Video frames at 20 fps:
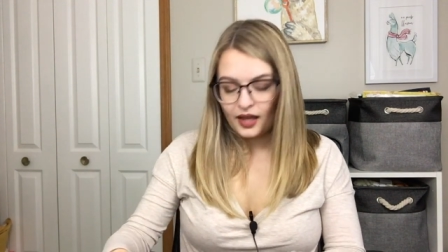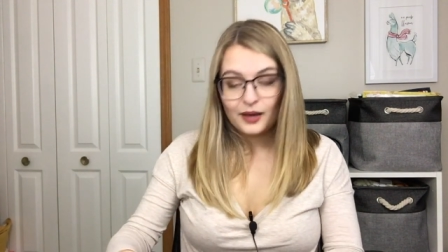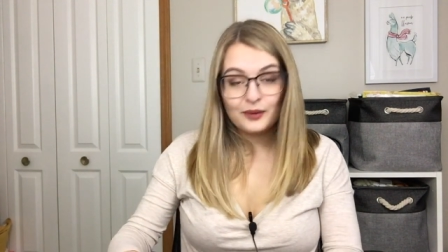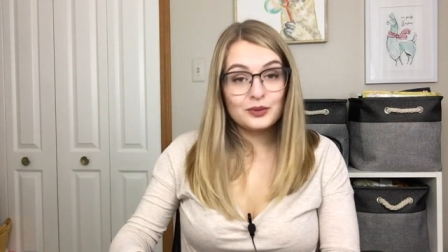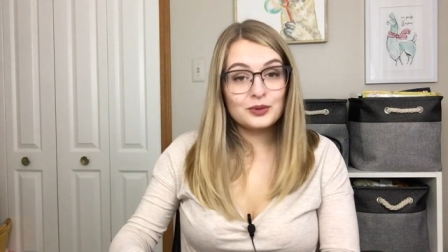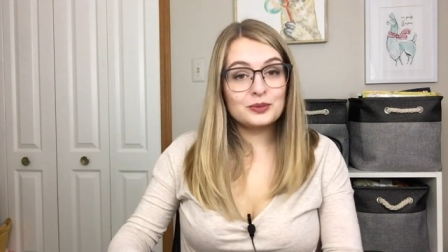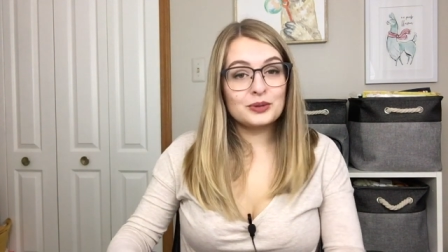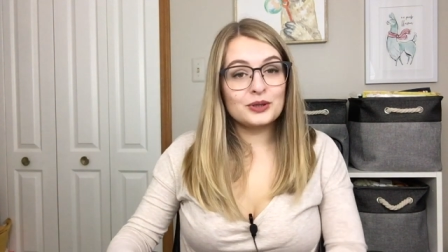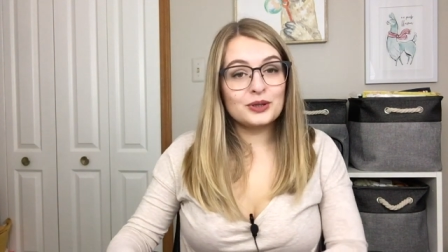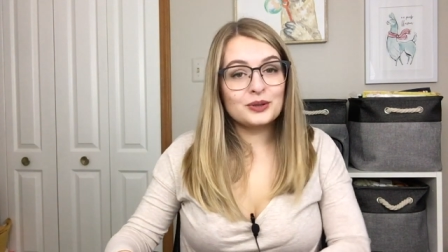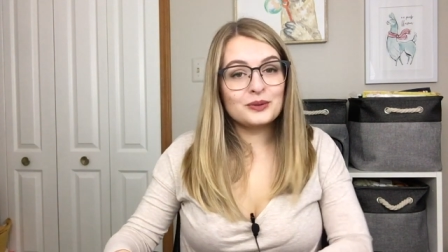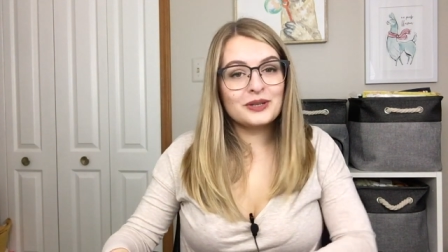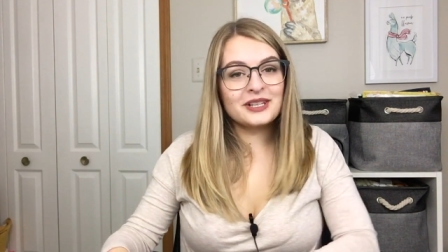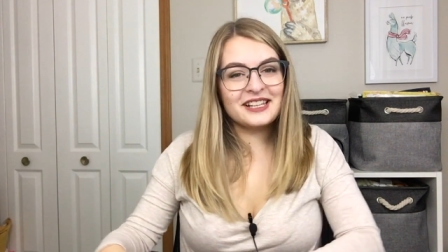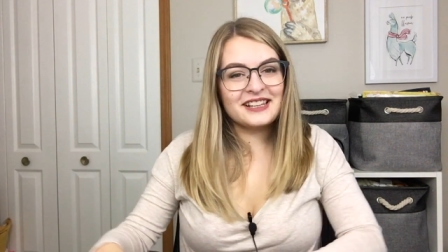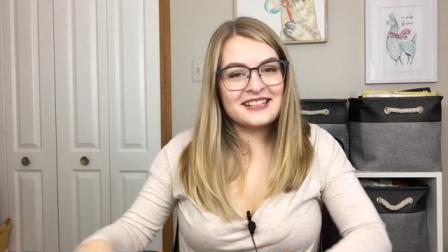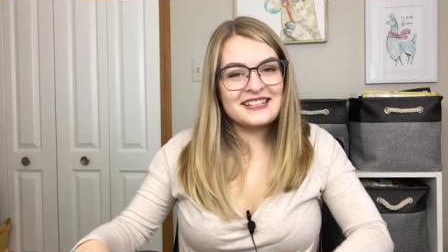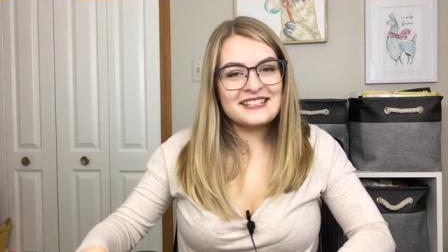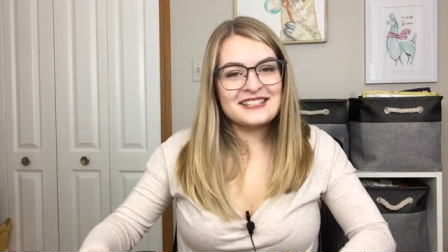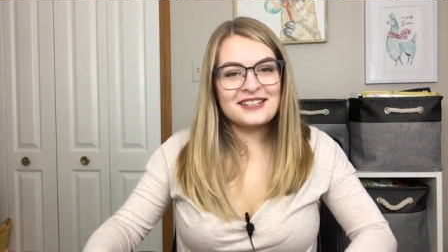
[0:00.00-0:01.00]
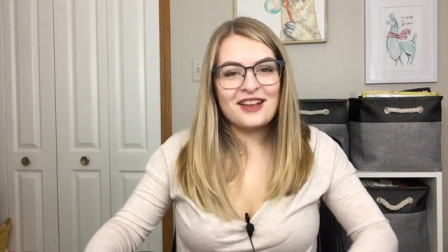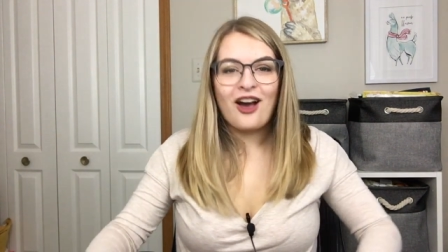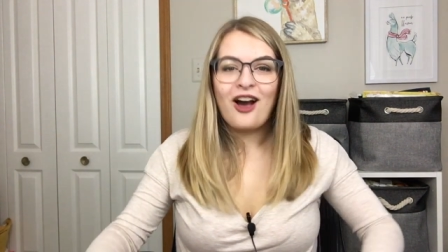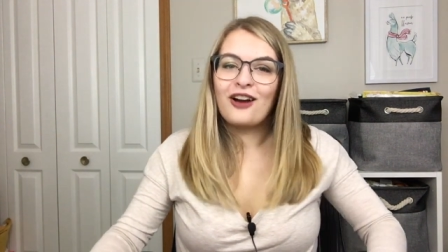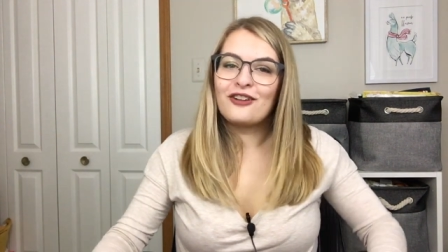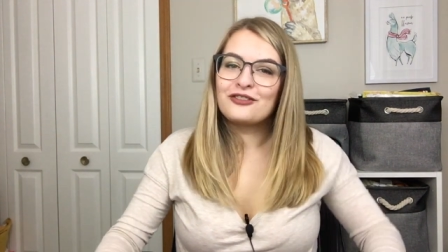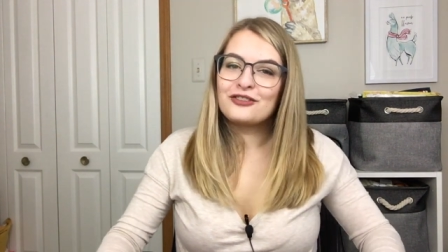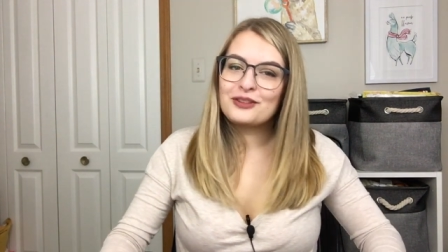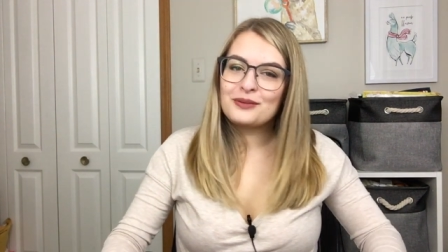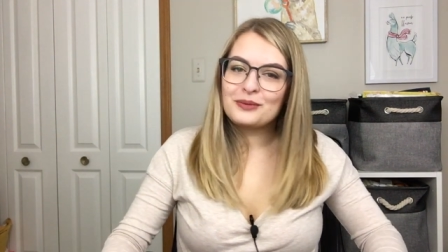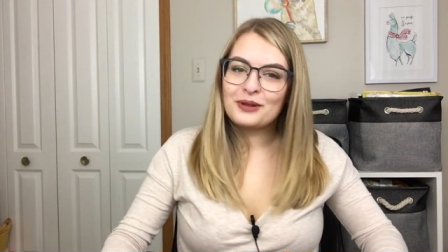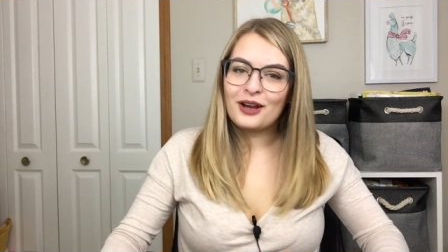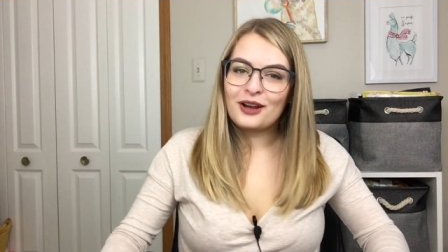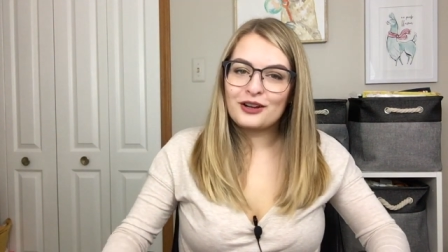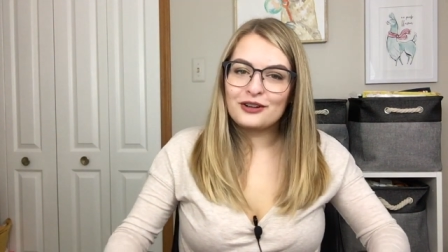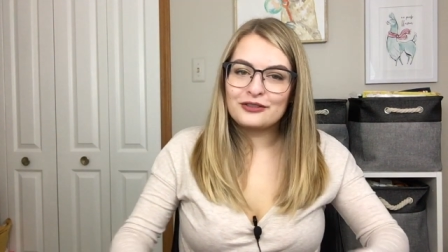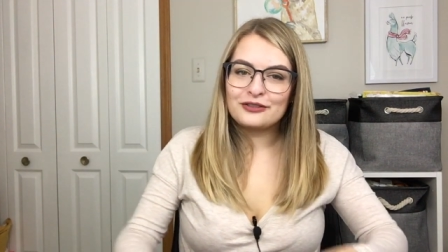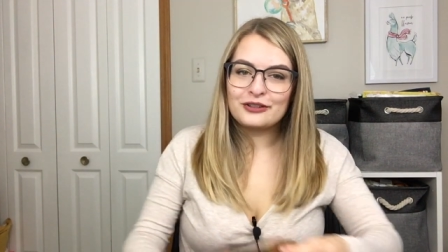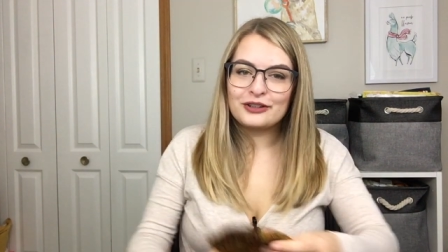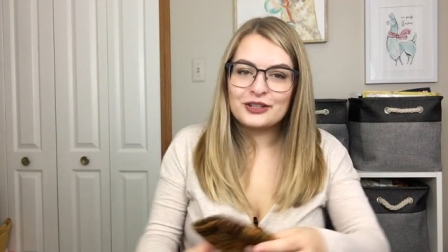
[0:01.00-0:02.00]
I will pull one of these off the
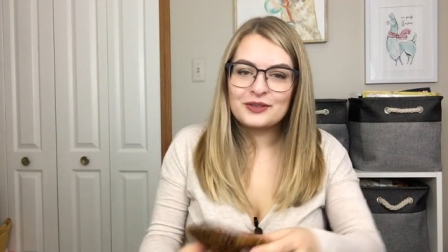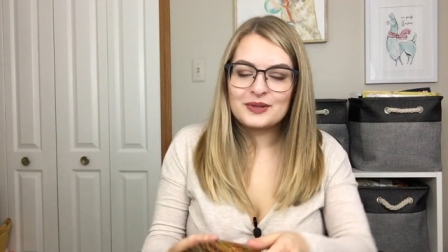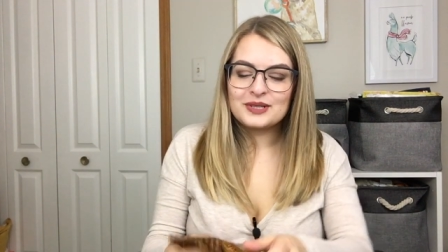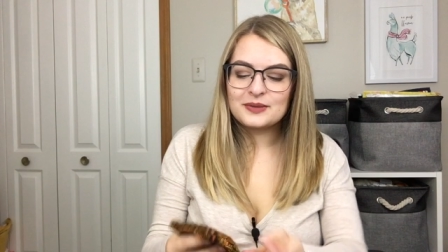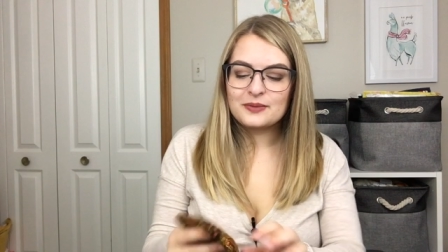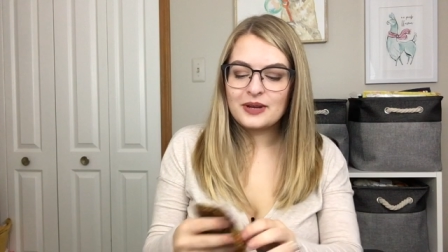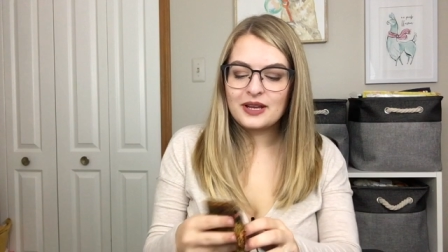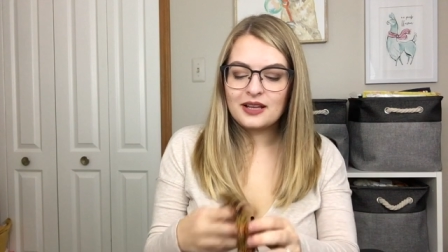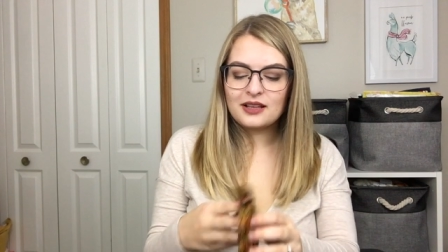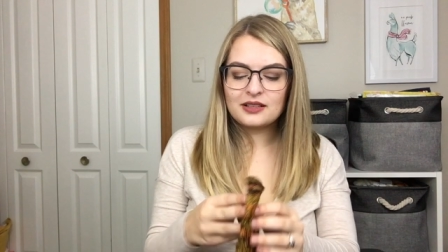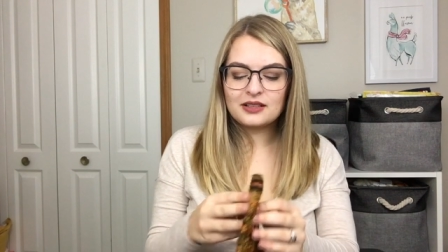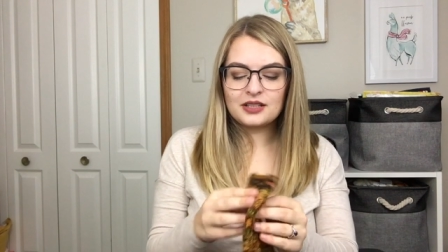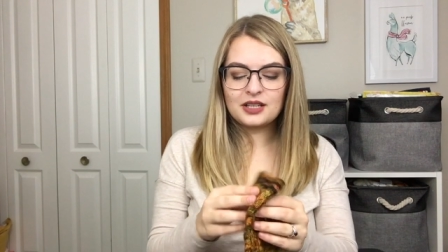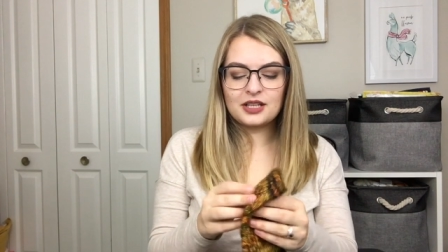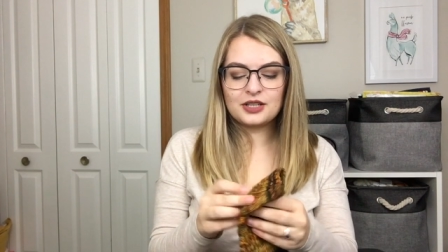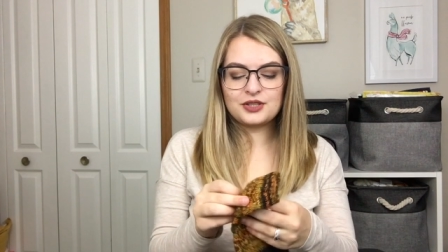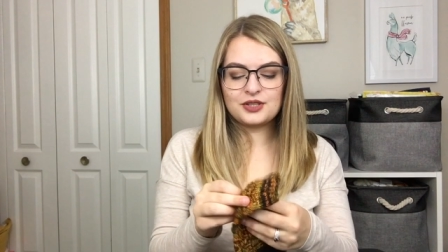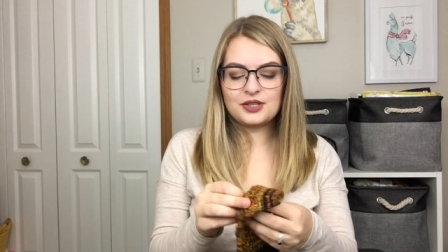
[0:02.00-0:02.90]
blocker for you as well